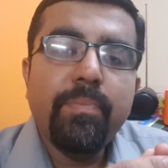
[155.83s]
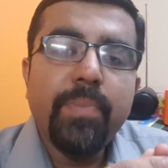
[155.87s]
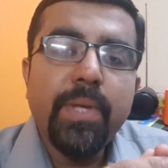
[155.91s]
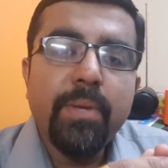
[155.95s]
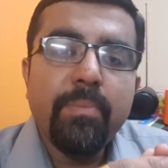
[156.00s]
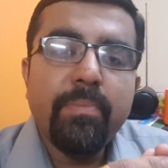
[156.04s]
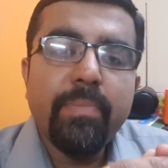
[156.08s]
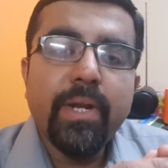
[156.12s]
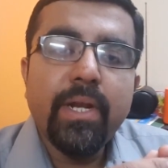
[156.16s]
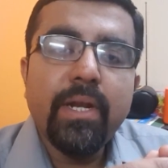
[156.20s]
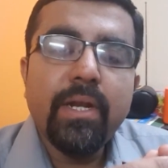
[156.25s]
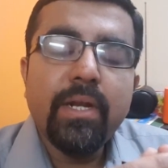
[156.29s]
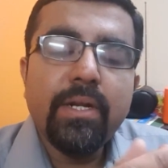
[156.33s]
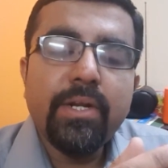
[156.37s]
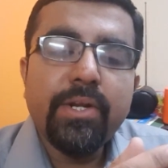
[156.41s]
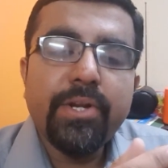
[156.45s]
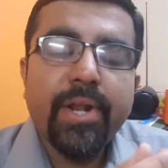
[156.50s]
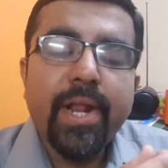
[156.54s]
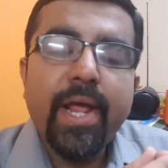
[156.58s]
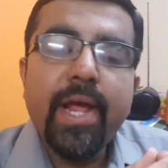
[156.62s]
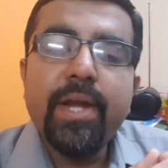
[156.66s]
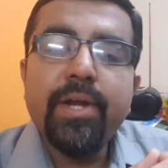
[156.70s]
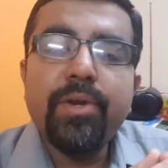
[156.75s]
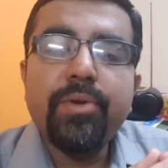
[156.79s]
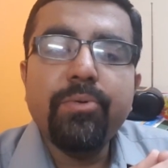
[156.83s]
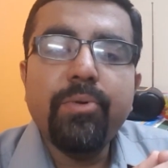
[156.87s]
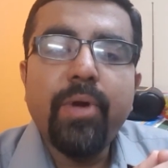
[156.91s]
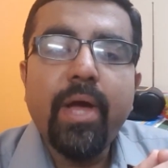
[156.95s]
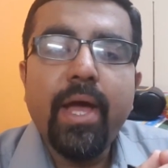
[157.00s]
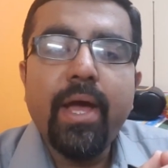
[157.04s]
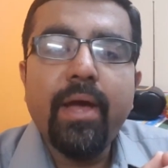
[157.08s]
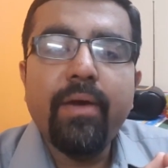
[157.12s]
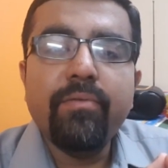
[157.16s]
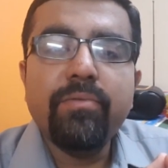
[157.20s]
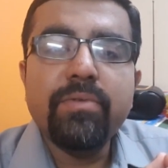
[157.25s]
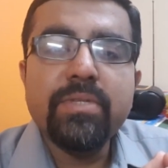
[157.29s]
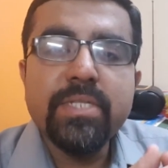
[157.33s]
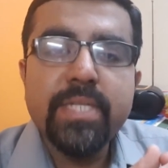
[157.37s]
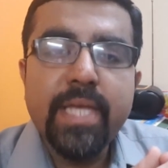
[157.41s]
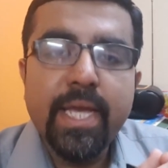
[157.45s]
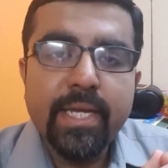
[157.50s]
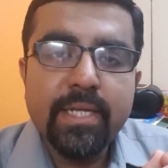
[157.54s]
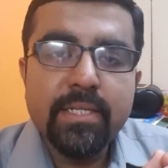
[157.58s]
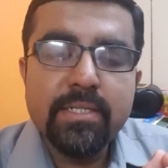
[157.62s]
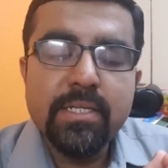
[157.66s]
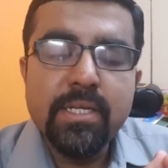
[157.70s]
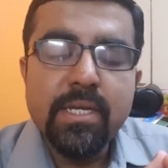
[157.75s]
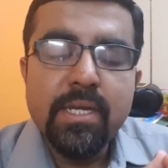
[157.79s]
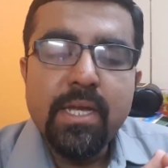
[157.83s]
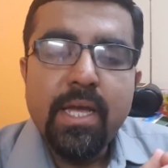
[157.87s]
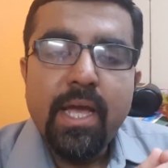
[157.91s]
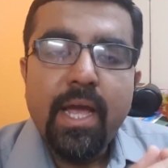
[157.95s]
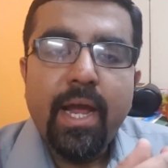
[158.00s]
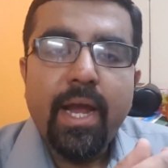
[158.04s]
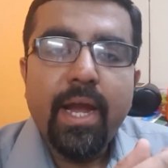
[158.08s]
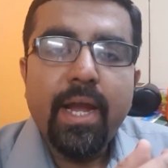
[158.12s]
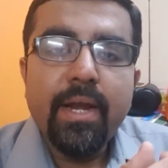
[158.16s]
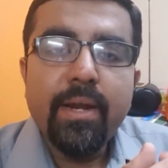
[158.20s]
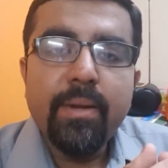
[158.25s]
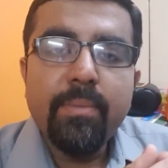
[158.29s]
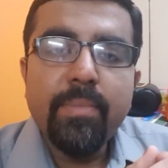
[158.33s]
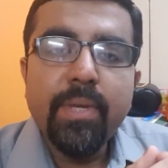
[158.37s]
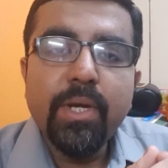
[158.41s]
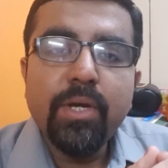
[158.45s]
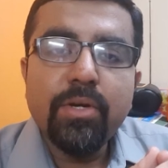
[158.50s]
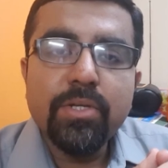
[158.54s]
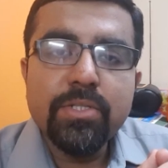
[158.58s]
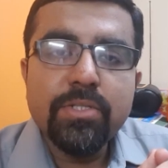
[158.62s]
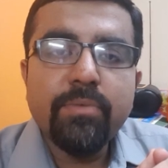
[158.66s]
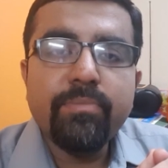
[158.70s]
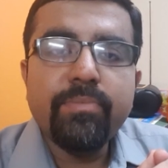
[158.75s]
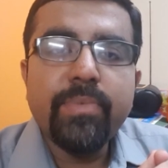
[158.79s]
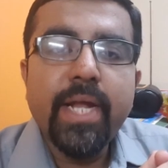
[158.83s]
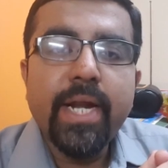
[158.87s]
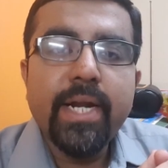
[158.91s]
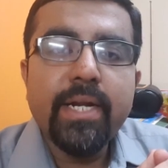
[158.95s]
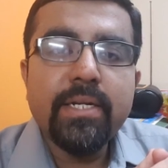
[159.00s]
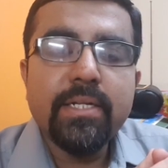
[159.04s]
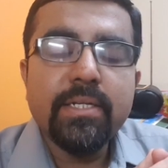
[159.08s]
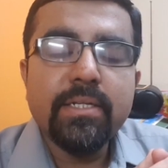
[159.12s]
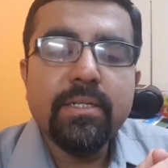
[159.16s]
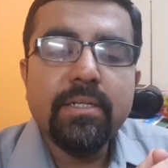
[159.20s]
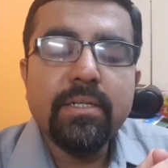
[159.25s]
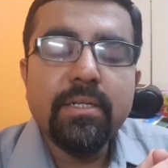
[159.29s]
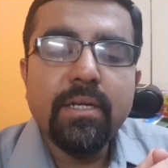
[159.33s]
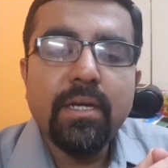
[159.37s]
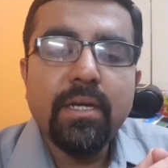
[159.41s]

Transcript: people try to have sex, and because of that